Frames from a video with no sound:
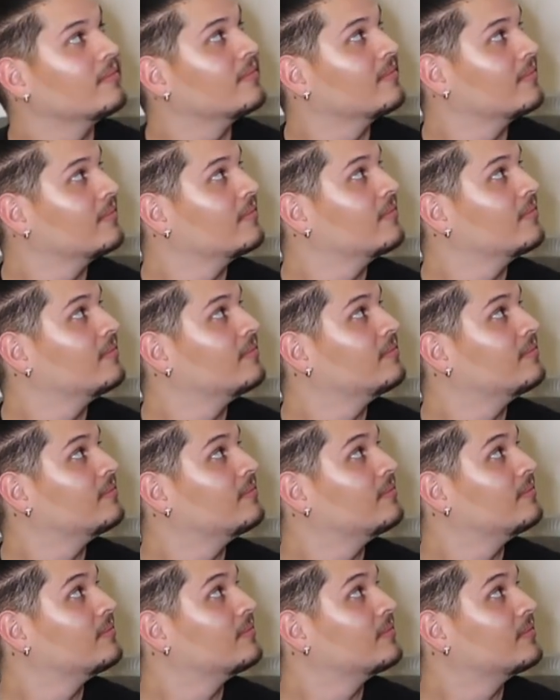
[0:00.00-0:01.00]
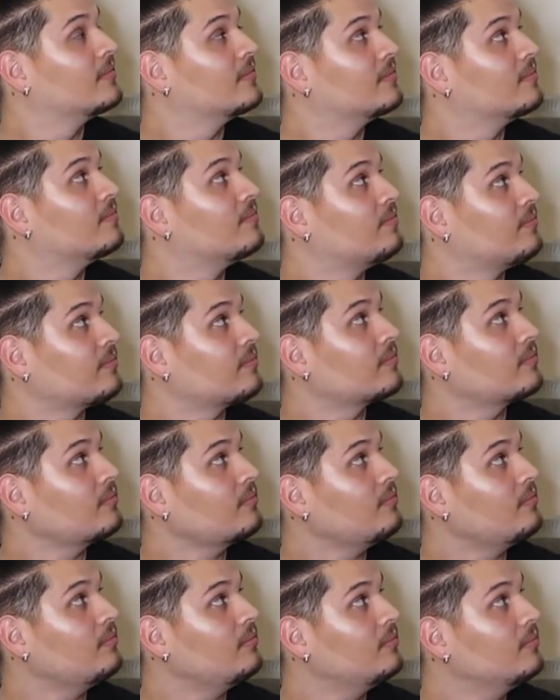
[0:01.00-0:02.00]

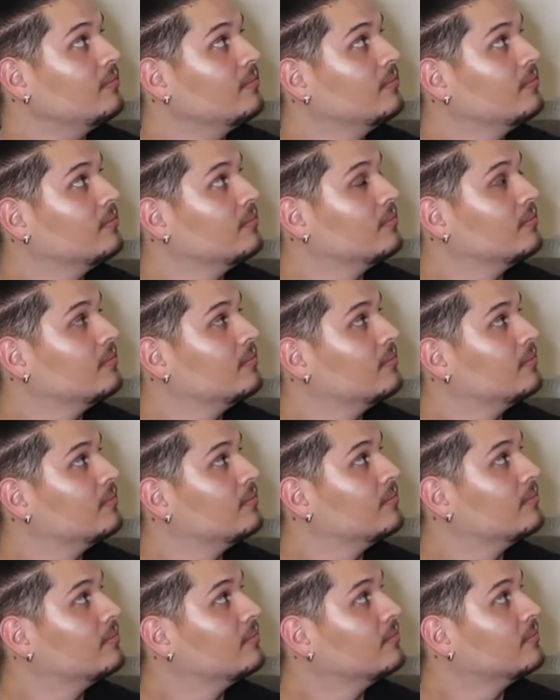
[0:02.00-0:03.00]
No words are spoken by the person on screen.